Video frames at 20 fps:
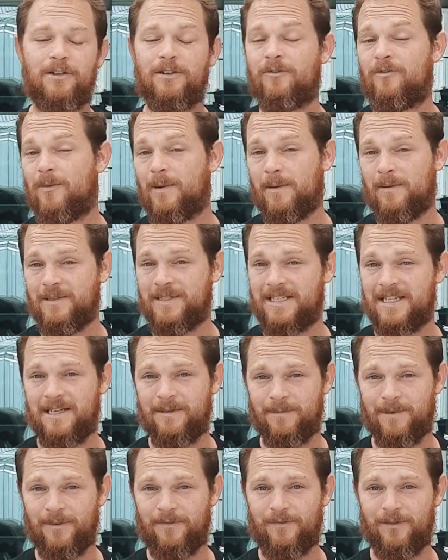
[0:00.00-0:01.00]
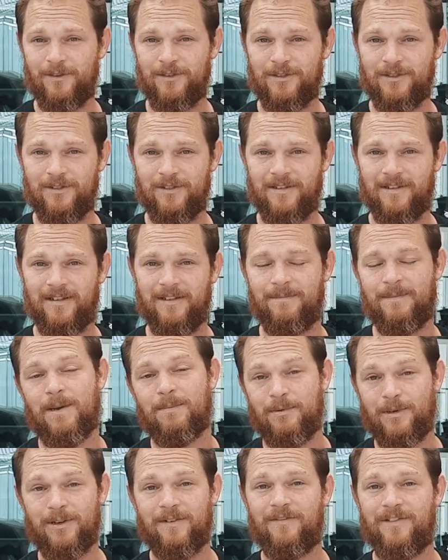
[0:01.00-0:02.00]
You've probably seen in my
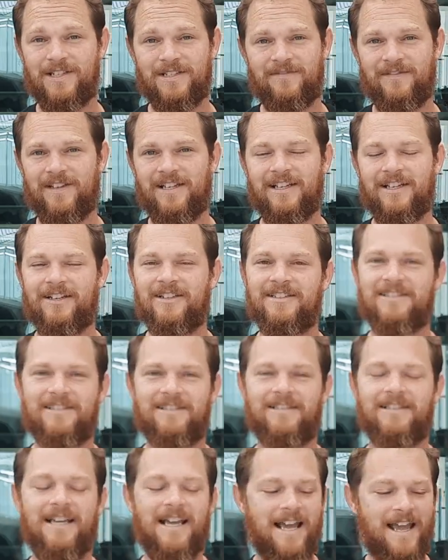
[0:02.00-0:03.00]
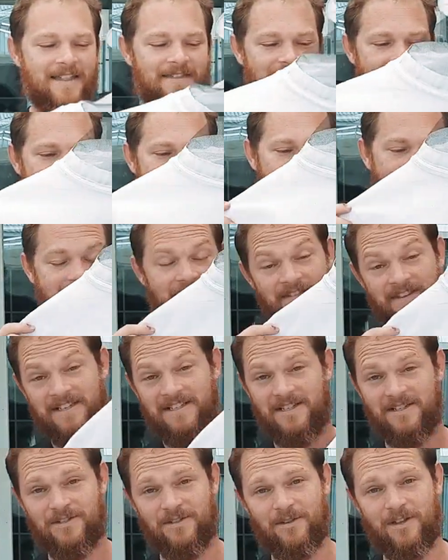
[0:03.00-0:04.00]
previous videos that
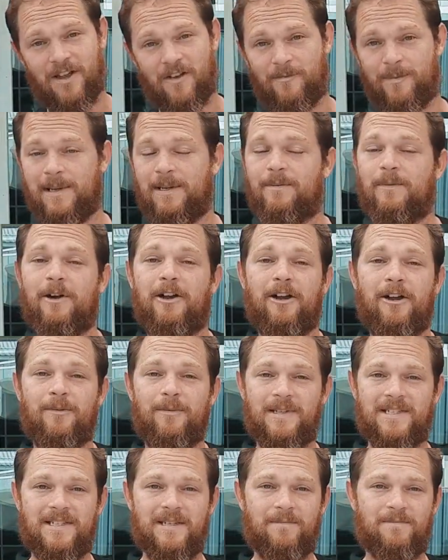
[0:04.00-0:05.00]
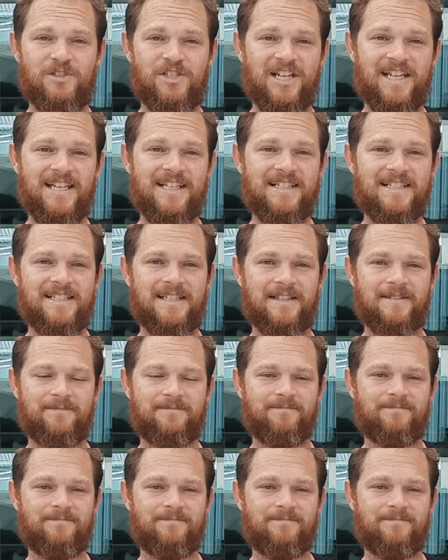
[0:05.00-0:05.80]
this is all I've been wearing with some jeans.